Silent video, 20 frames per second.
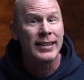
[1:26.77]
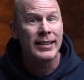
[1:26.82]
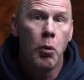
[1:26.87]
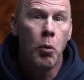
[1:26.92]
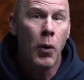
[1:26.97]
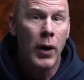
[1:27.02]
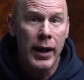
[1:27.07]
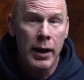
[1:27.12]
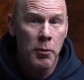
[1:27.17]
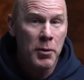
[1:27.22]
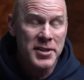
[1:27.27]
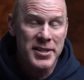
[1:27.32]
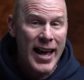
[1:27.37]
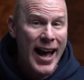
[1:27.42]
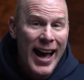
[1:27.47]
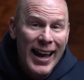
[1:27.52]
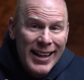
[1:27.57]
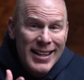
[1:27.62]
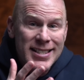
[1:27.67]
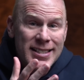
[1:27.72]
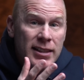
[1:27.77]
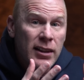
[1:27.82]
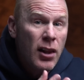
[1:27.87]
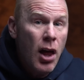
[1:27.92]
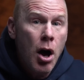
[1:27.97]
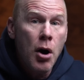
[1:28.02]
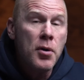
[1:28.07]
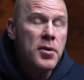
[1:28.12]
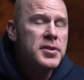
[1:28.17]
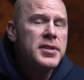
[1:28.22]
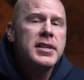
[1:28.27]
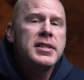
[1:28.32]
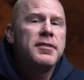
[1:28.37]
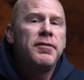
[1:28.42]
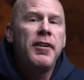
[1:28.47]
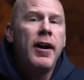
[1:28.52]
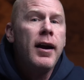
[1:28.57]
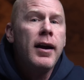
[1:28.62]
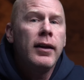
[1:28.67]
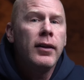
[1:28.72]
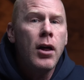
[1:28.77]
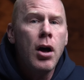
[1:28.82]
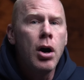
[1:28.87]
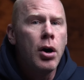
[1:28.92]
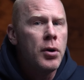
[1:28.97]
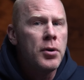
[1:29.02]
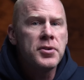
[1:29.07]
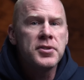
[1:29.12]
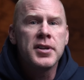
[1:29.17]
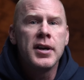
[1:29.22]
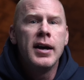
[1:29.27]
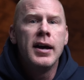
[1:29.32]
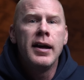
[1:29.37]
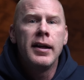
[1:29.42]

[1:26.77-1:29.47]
When it was at its lows, its very lows,